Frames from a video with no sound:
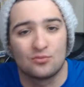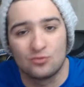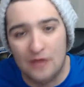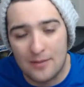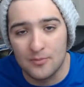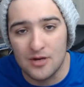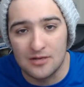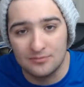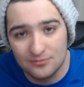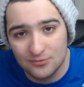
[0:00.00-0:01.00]
Wrap them
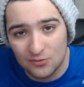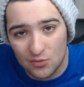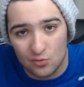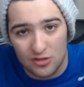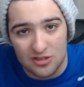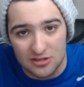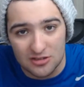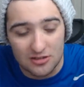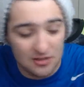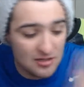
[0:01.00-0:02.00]
up, we
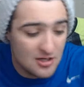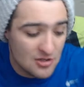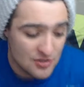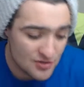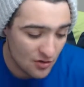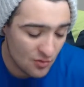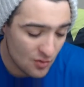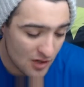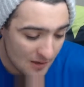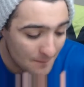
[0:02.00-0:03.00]
good.
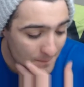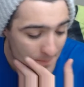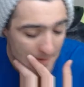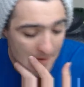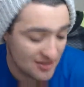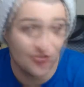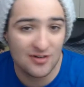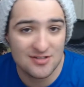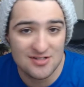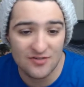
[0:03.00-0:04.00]
So as
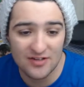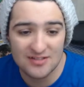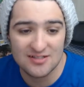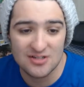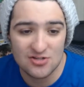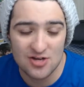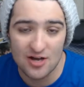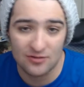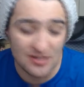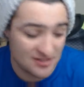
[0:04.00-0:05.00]
far as the effects that it's
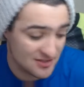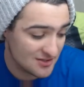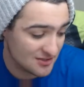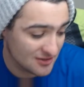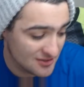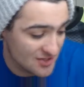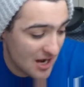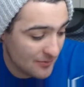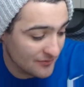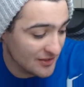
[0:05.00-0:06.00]
trying to reach, it does a good
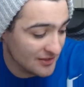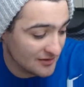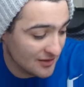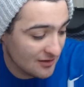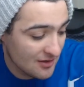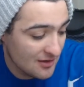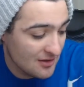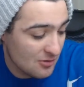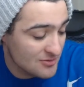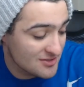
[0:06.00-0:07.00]
job of getting there.
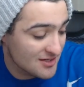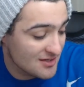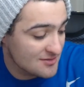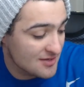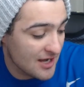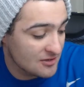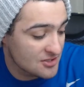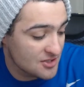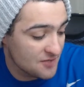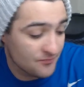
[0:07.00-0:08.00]
It says
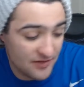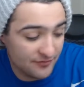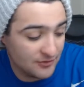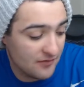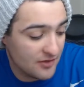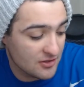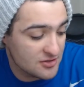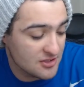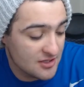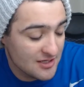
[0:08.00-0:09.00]
energy, definitely have
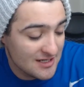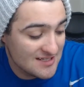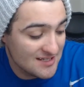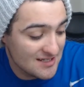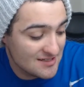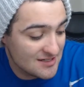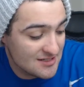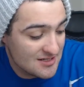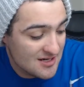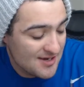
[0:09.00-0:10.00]
energy.
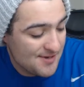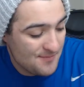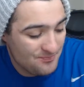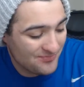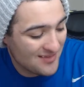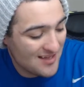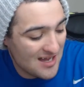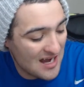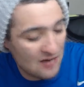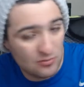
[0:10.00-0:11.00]
Intensity,
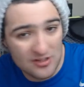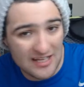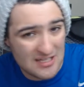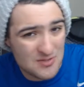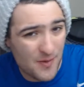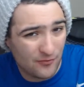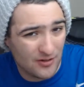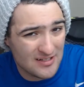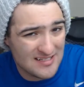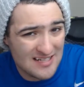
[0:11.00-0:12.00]
I really can't speak
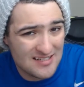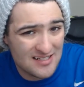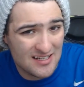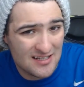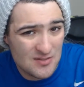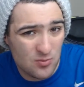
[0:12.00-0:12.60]
for intensity at this